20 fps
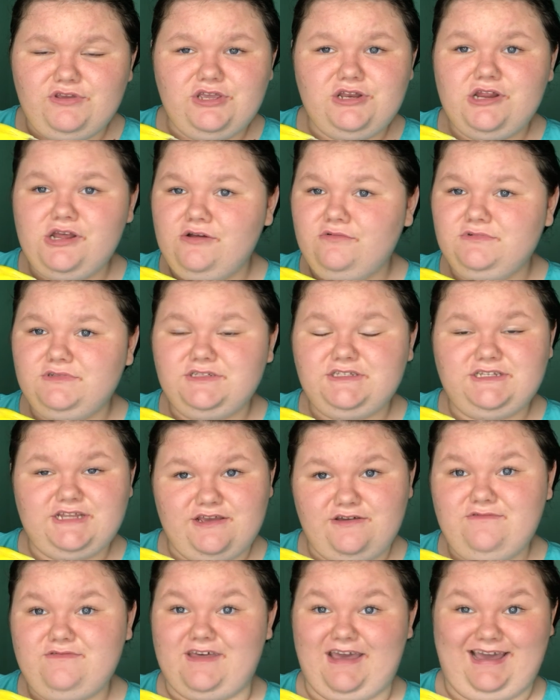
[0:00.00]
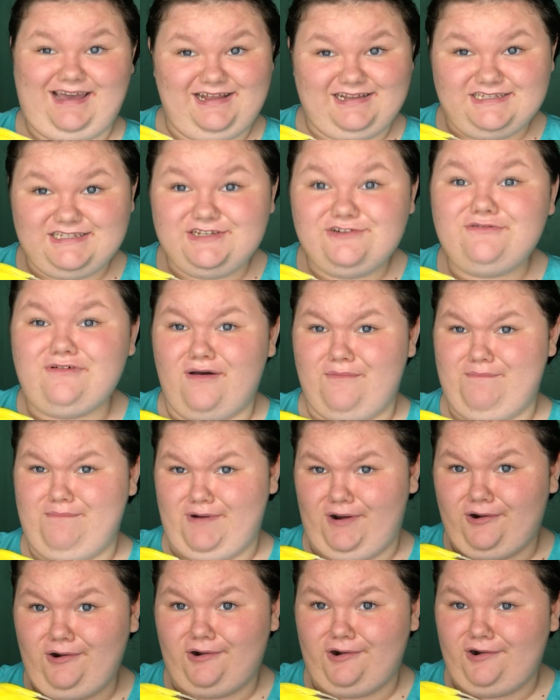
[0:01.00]
you don't do that to a
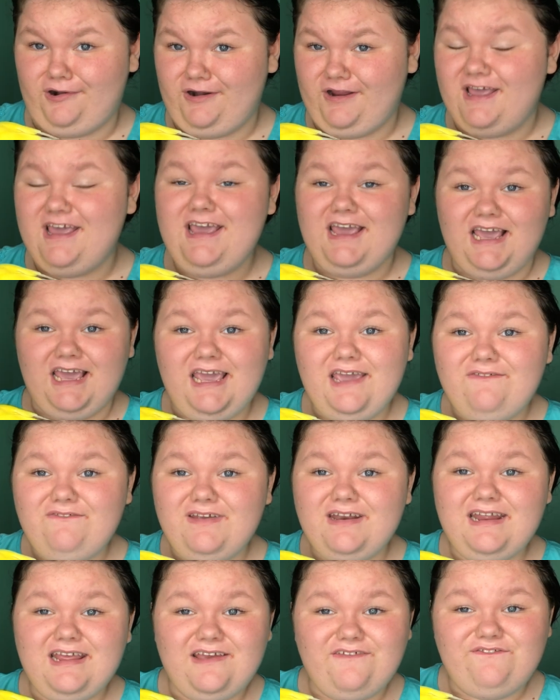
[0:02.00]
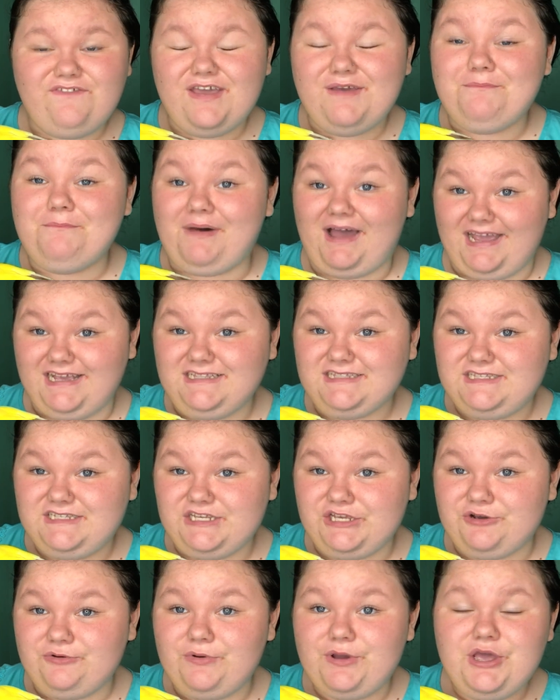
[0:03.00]
bird. Even if it bites
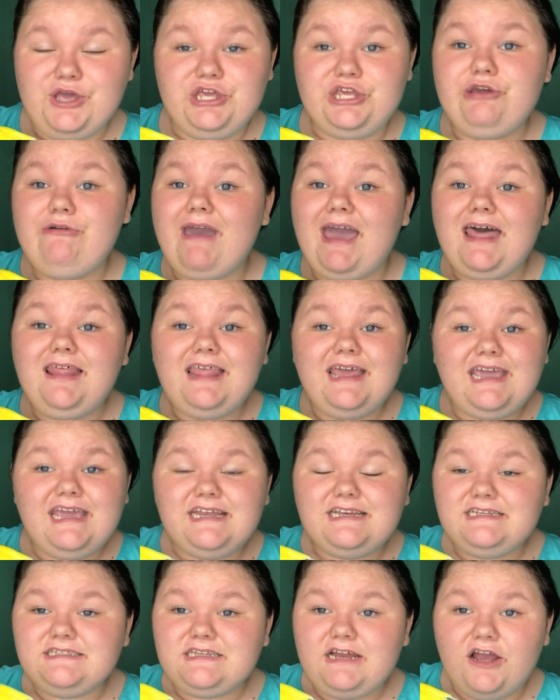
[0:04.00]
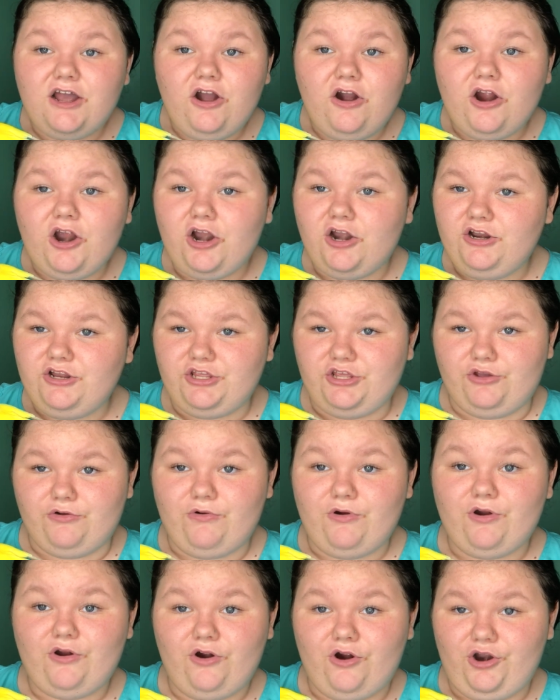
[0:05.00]
you, you act like it does not hurt you
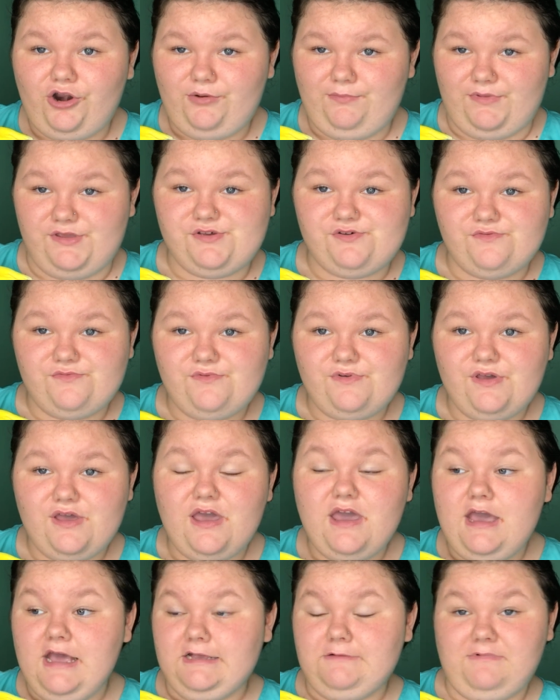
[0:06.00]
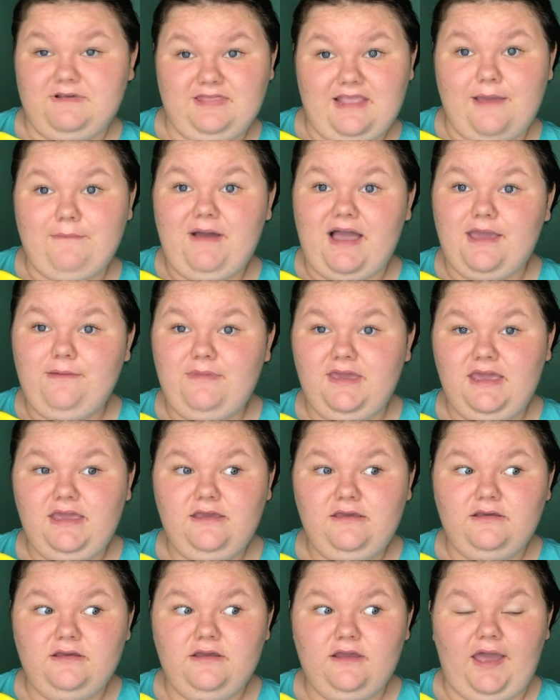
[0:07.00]
or harm you. When they bite me,
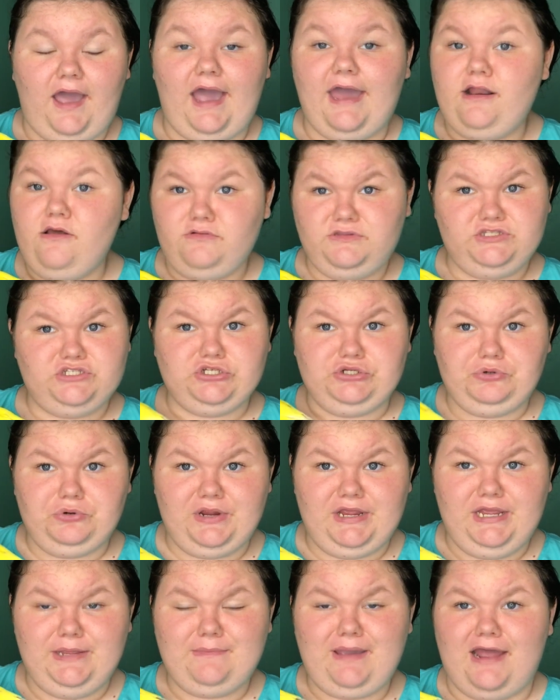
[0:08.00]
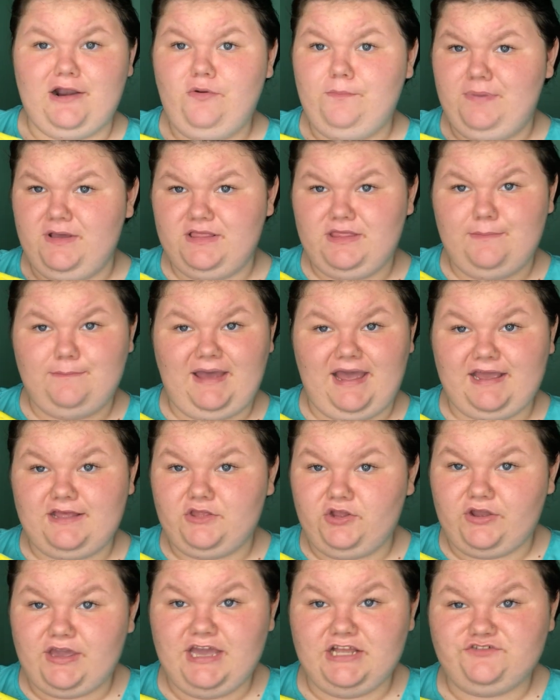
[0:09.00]
I don't scream. I don't put them back in
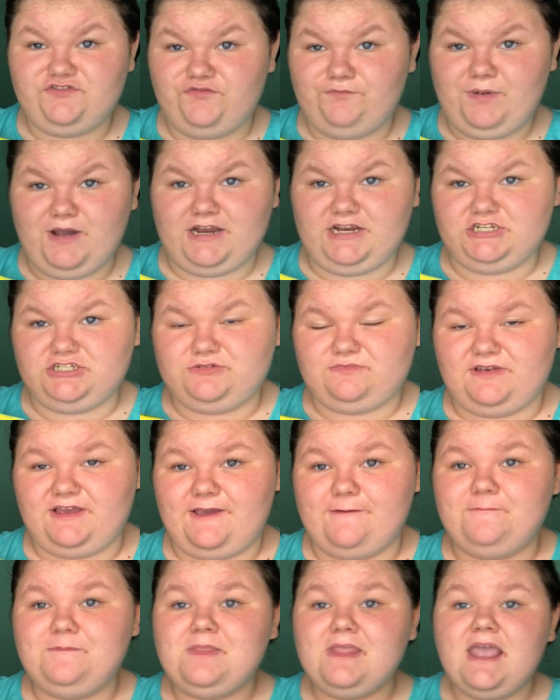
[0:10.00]
their cage for punishment.